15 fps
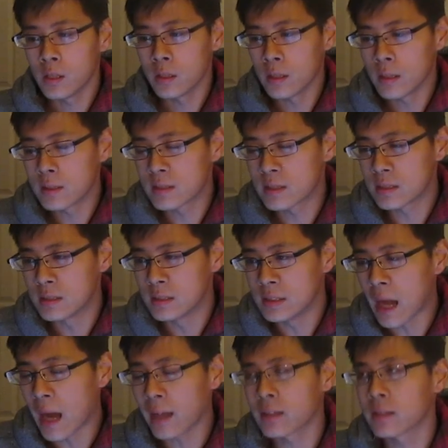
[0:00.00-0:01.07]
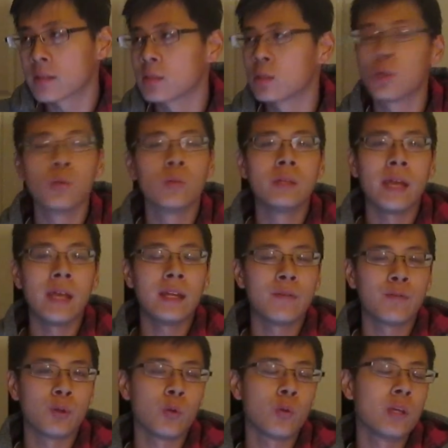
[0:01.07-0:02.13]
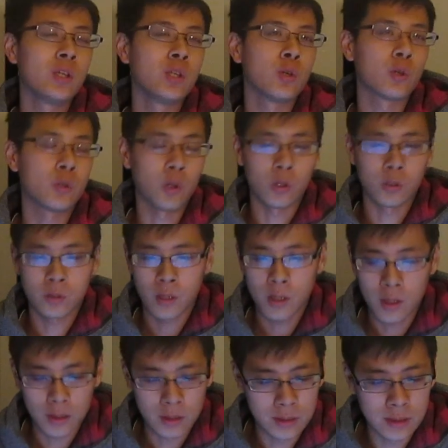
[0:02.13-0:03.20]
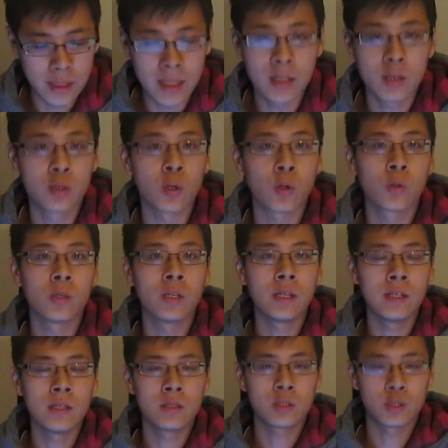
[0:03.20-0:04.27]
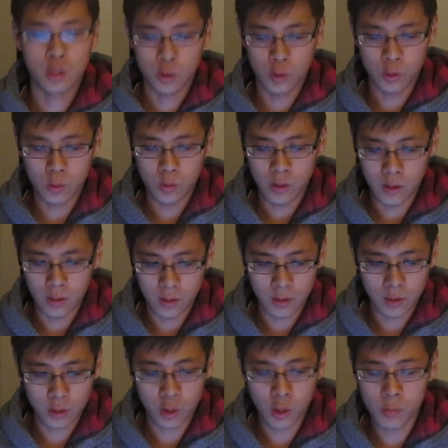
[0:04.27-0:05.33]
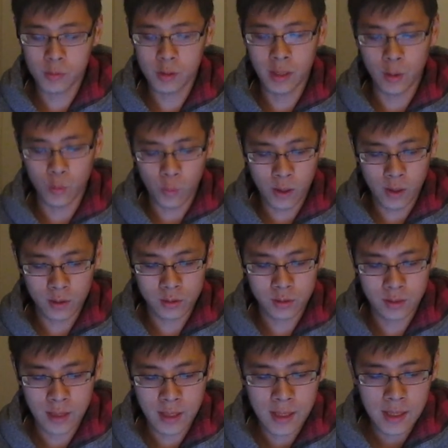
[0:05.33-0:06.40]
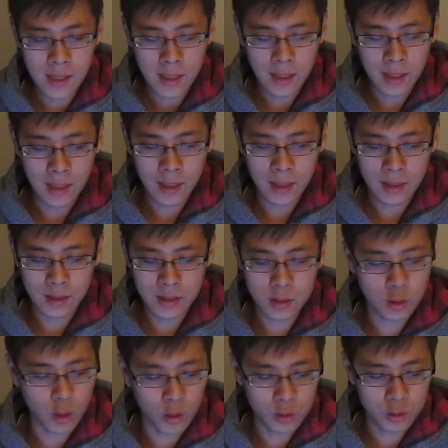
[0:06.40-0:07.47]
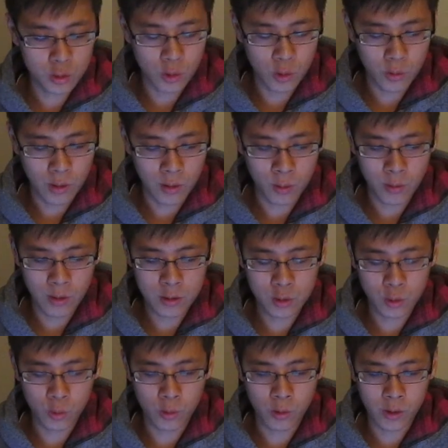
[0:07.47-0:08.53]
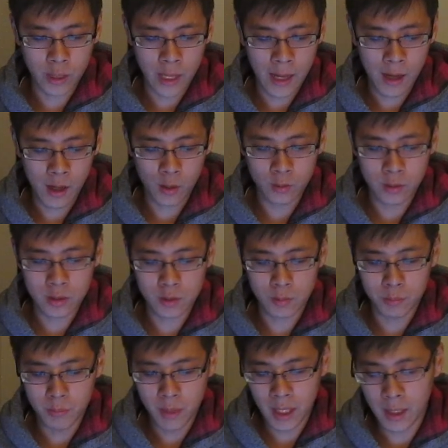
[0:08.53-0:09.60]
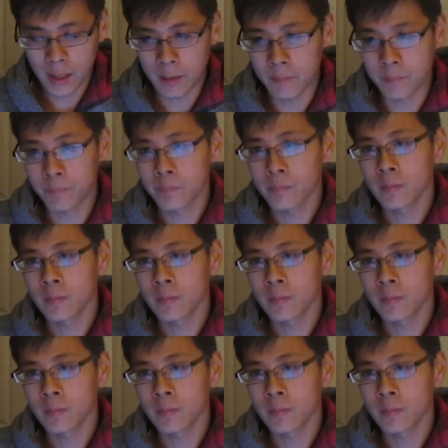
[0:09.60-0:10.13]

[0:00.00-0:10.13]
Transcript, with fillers: it's not too late if you're in your late 30s to uh, accumulate wealth and it's also a great story on how this man,